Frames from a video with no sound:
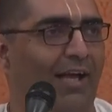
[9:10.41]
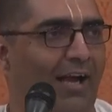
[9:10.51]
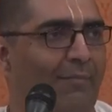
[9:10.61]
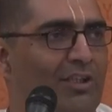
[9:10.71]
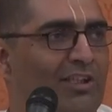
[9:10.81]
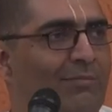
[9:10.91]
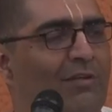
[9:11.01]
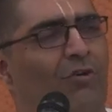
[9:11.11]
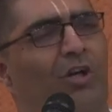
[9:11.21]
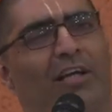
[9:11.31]
I've been
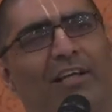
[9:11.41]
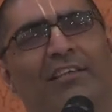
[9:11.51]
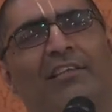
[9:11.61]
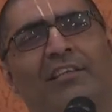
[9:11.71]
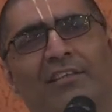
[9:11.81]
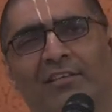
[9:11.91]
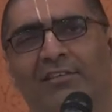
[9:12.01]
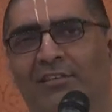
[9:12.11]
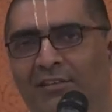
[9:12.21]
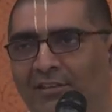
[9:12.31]
sleeping for like
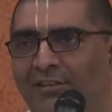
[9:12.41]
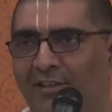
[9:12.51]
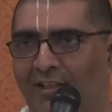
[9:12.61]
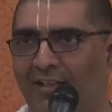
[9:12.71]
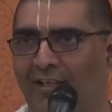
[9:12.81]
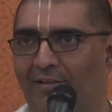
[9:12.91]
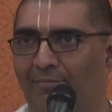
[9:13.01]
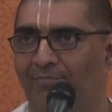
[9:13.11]
years and years like that.